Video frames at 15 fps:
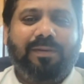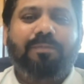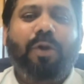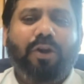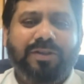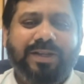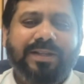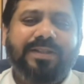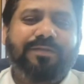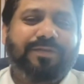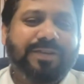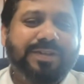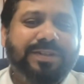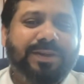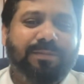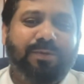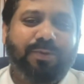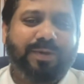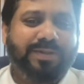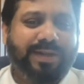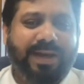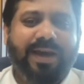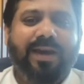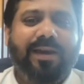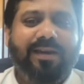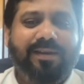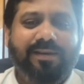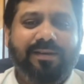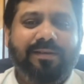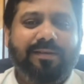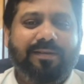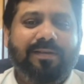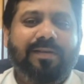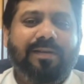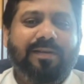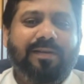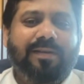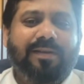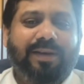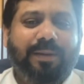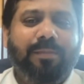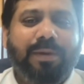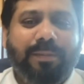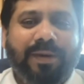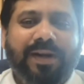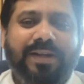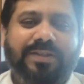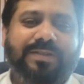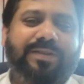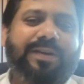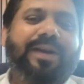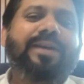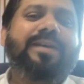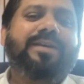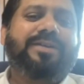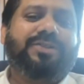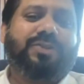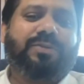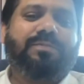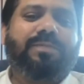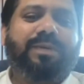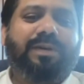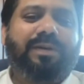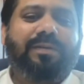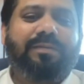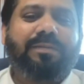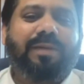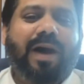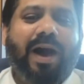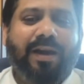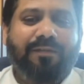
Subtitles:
blockchain is the first step towards AI implementation, right? So okay.